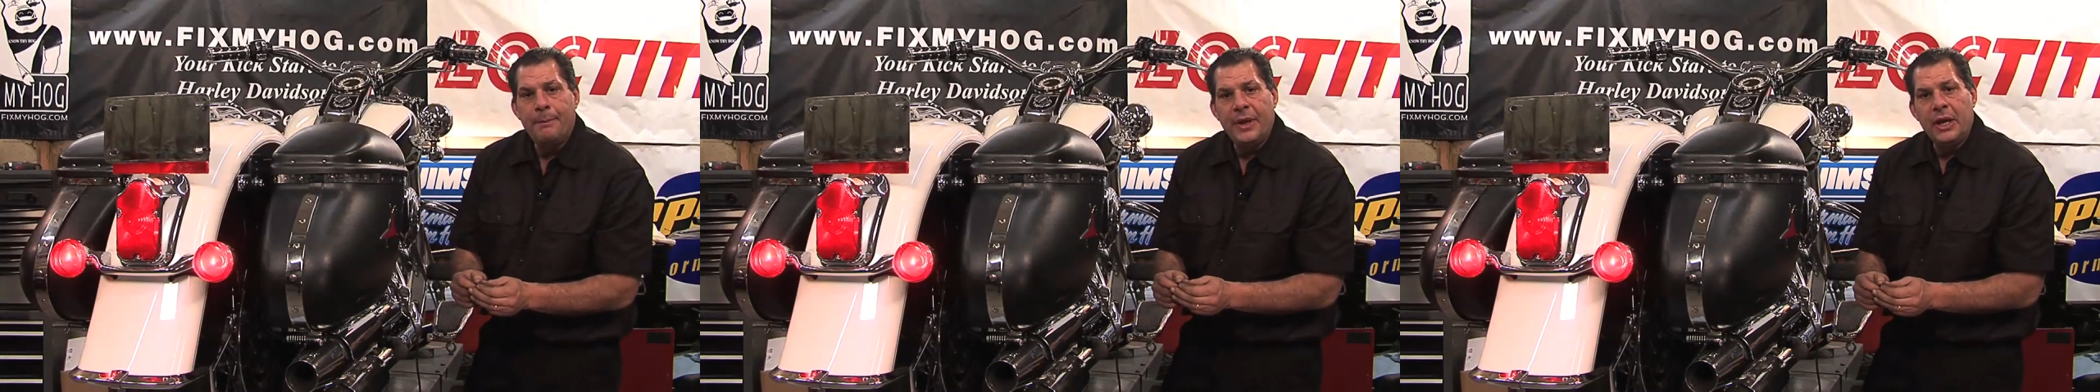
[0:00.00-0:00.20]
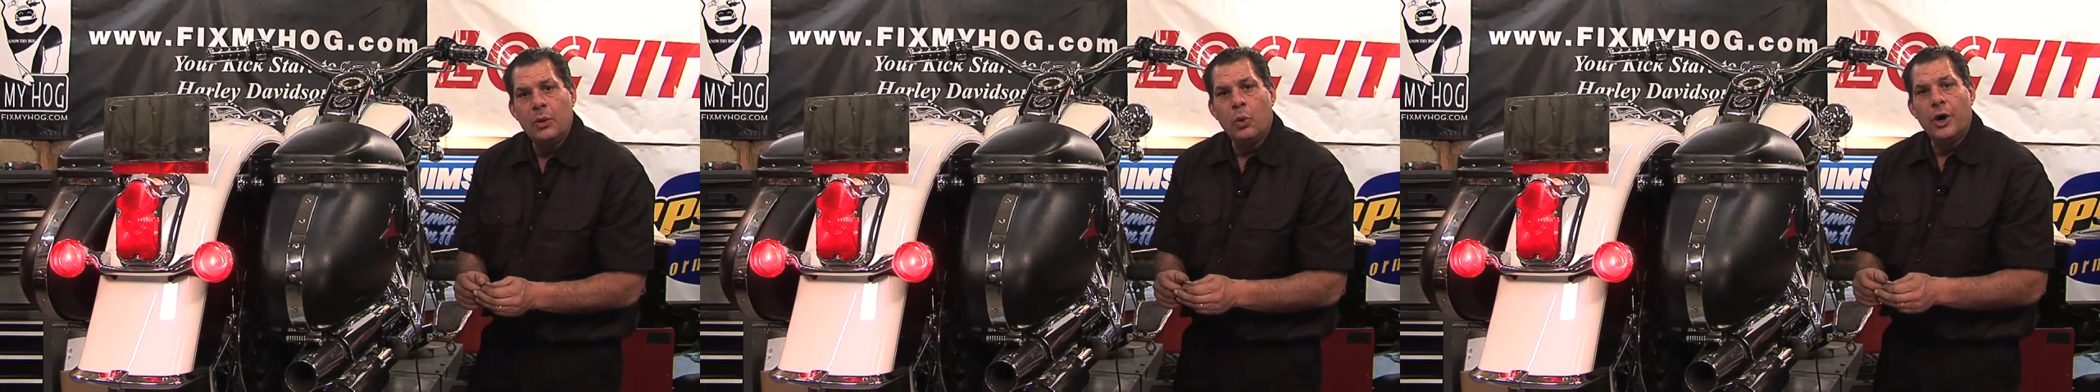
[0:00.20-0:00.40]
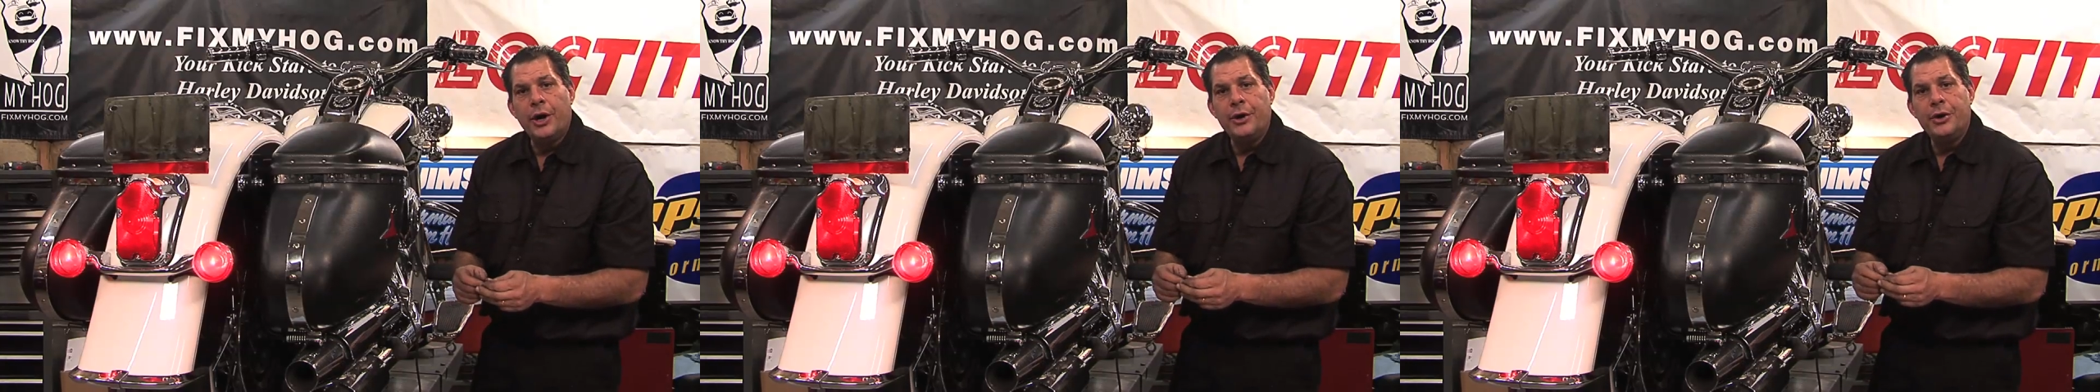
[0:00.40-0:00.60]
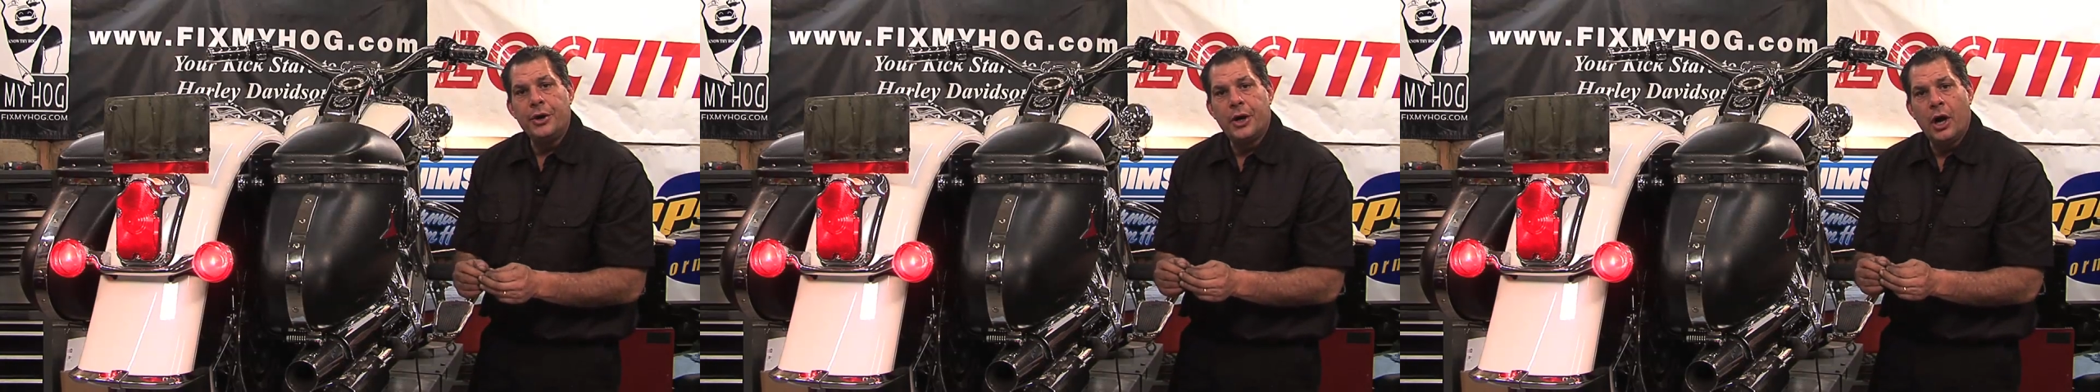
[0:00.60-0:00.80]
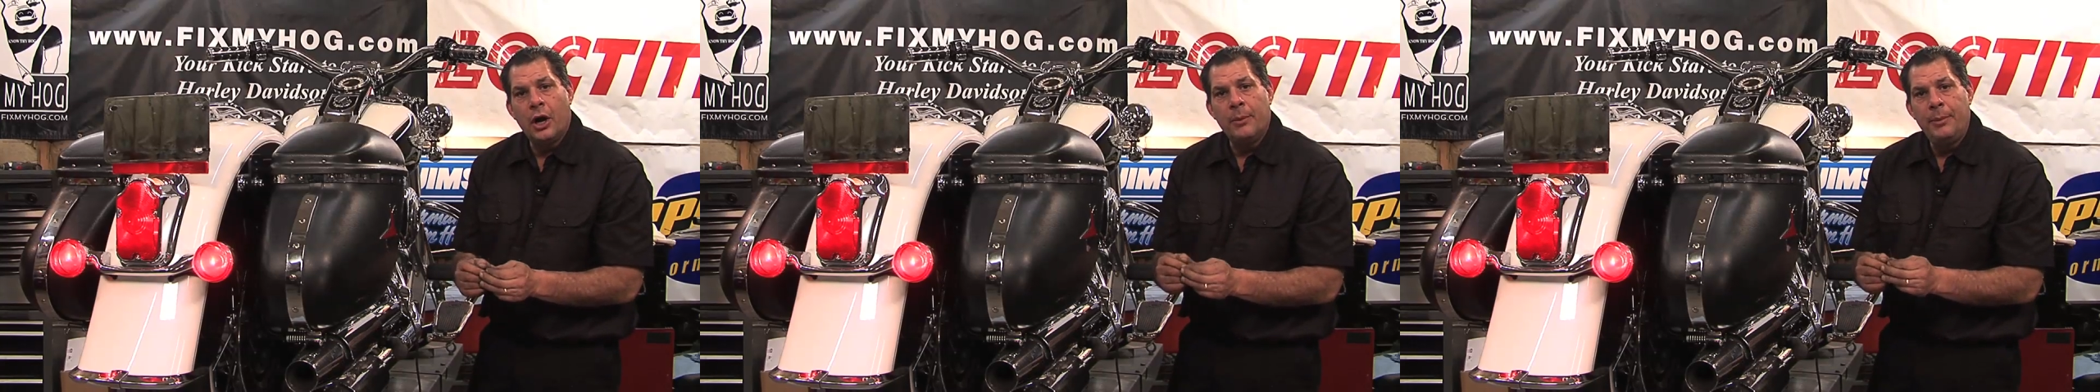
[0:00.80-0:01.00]
be aware you're
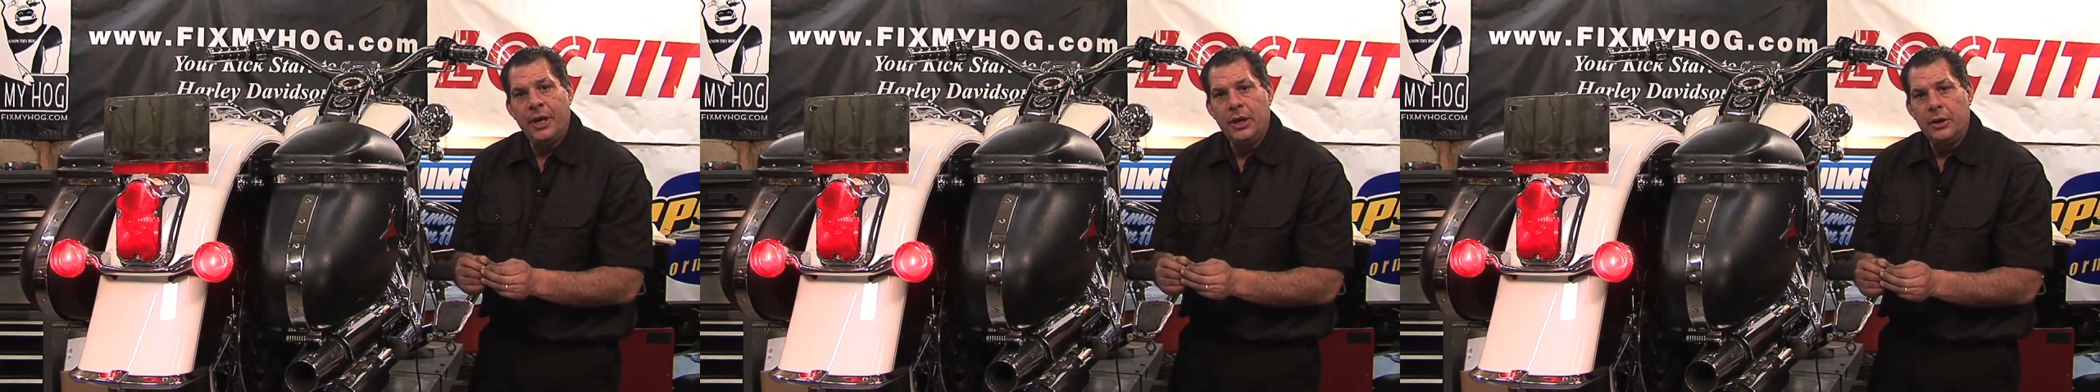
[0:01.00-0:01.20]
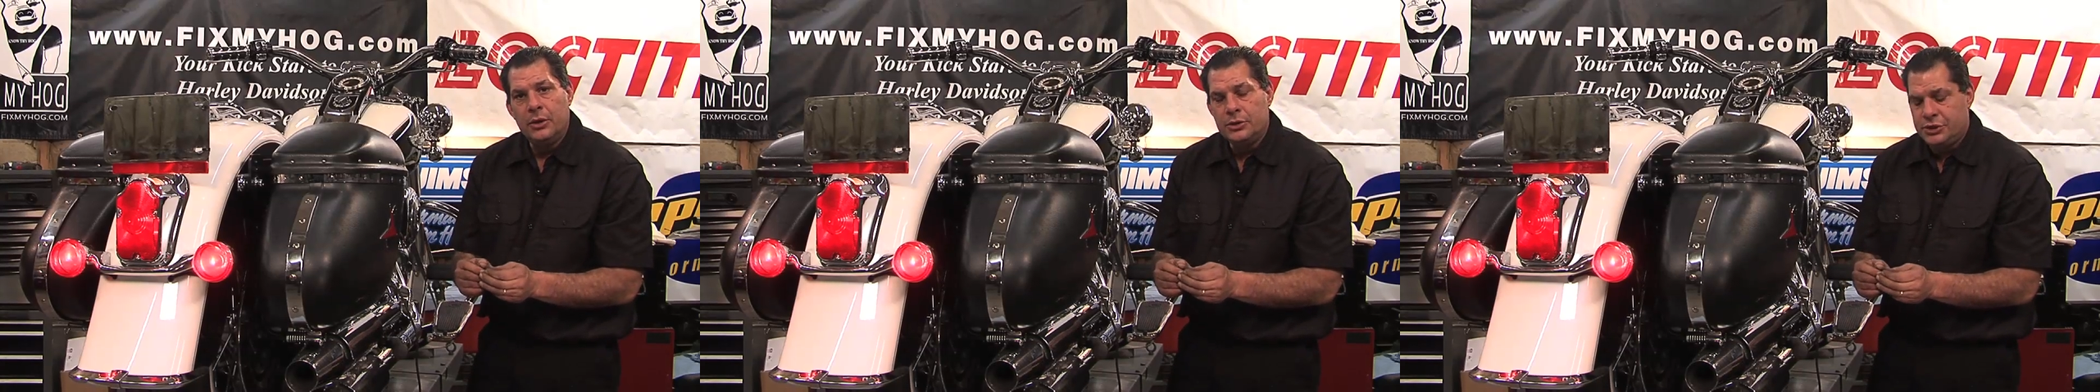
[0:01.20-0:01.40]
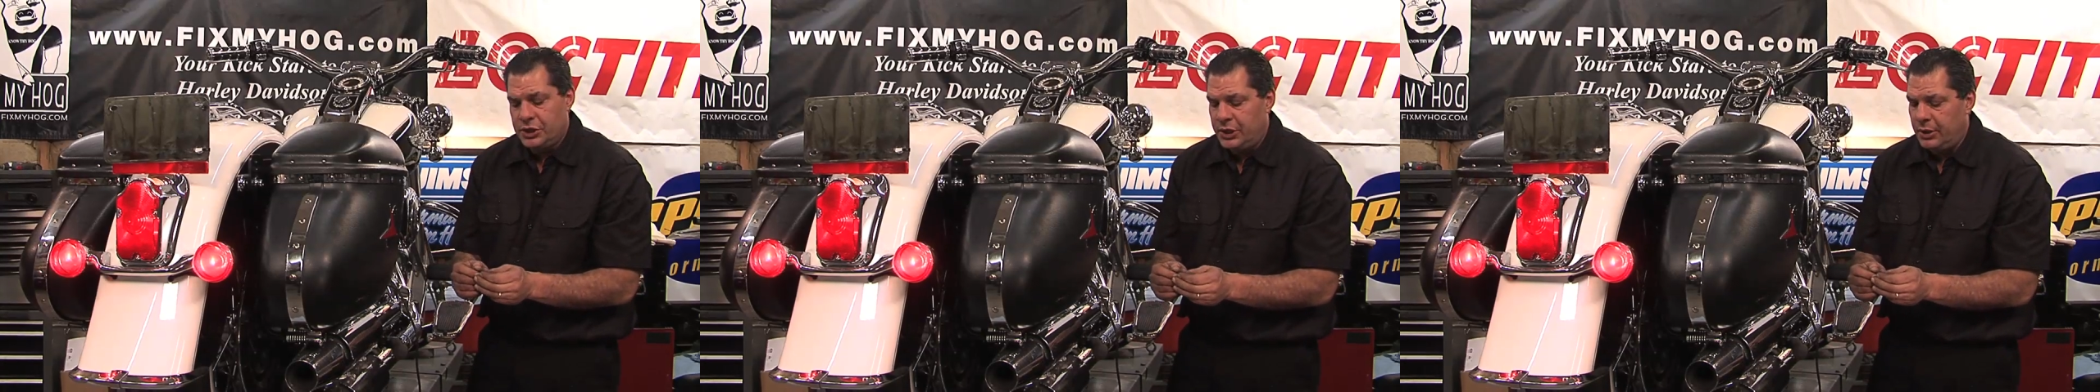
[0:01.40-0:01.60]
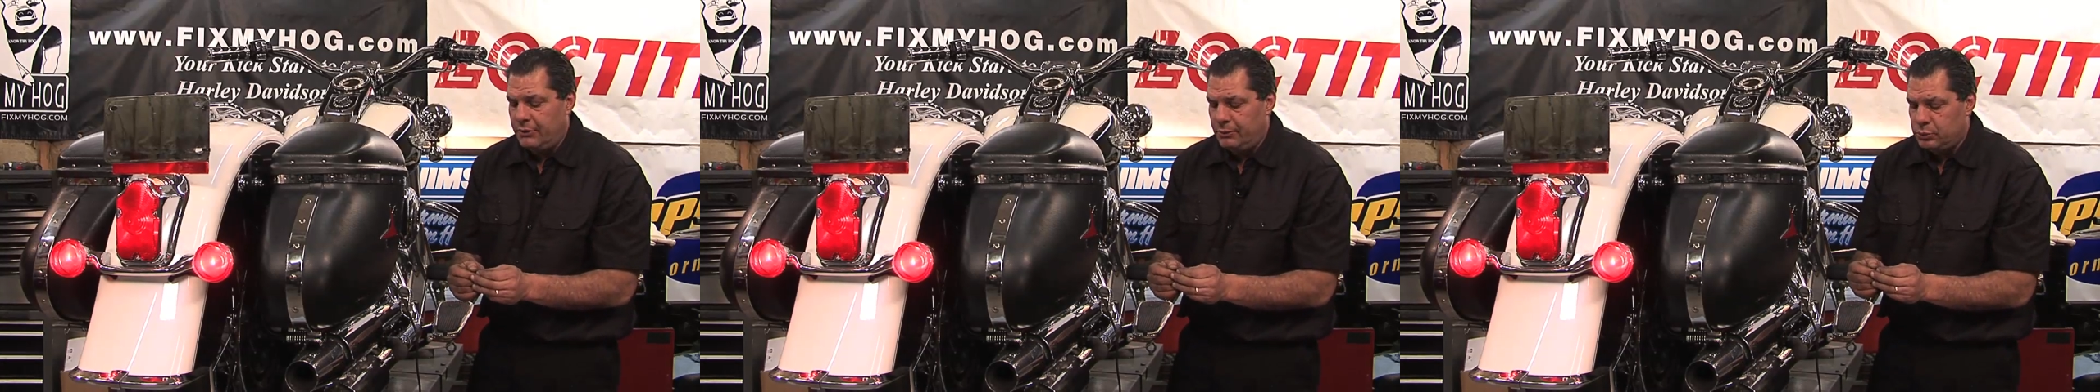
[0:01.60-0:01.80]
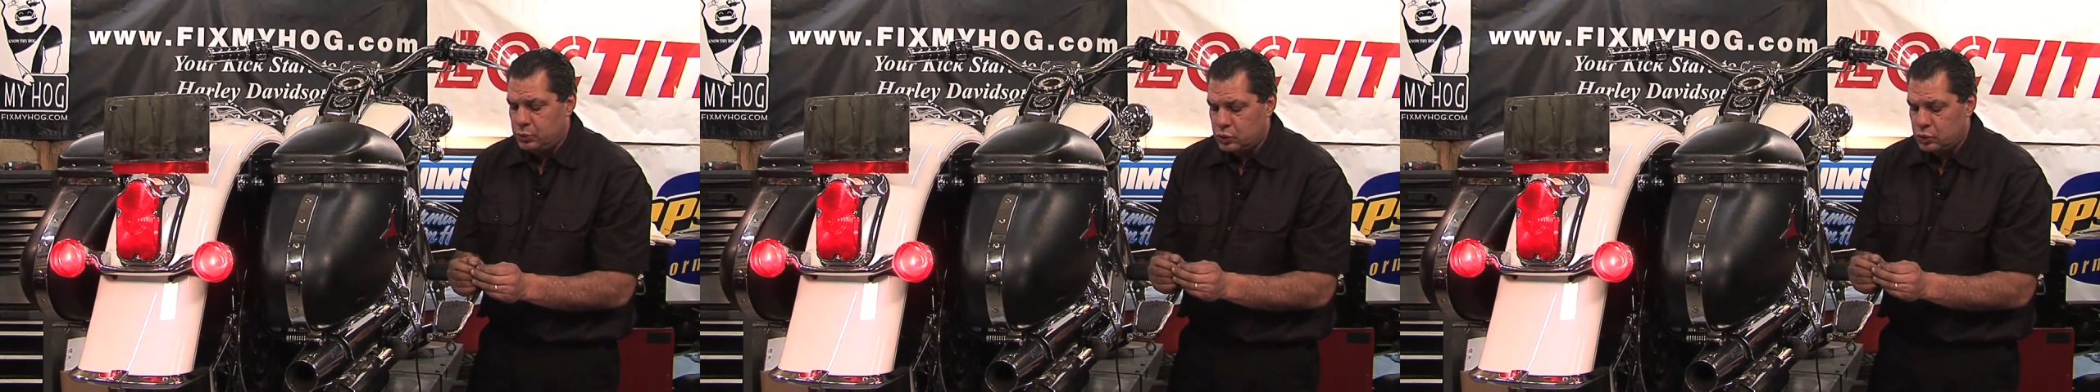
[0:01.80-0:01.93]
going to be using